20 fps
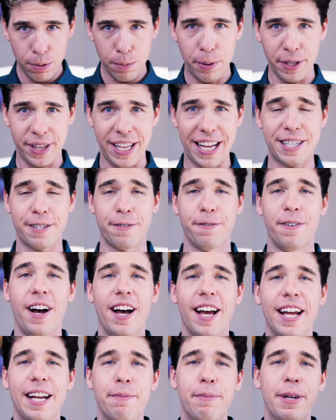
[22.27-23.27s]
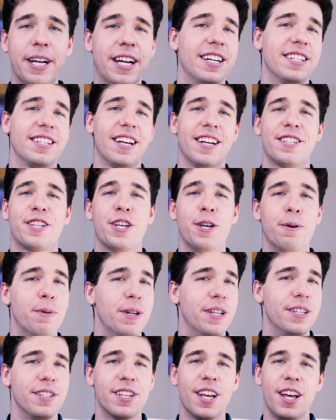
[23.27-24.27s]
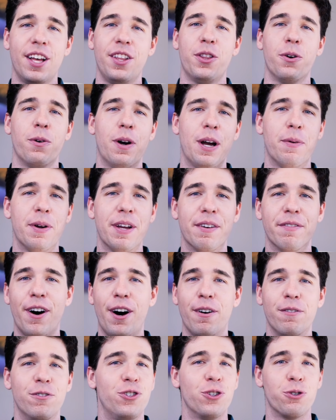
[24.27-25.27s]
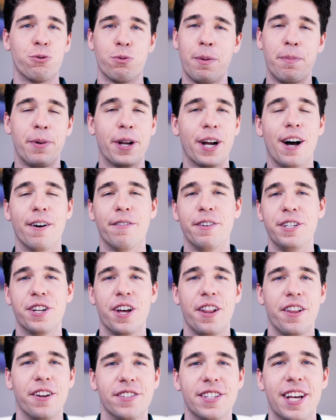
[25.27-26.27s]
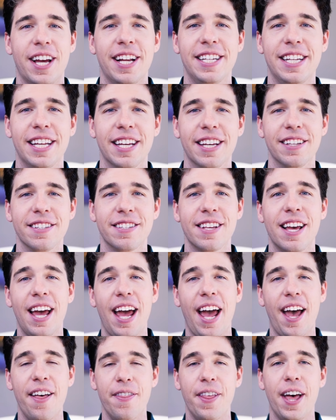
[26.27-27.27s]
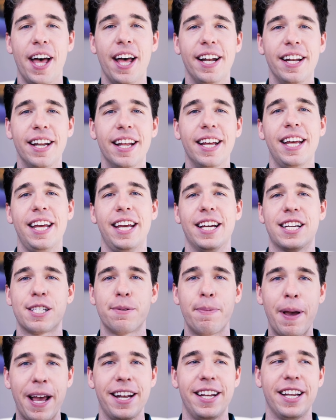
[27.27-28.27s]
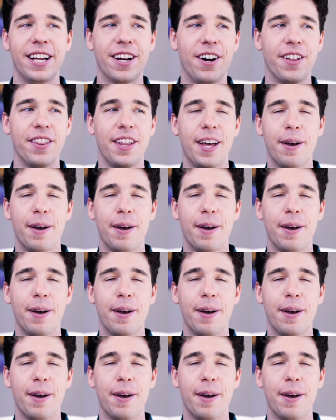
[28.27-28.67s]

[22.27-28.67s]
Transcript: but that's fine because us humans, the way we evolved is just ripping off each other's ideas and then expanding on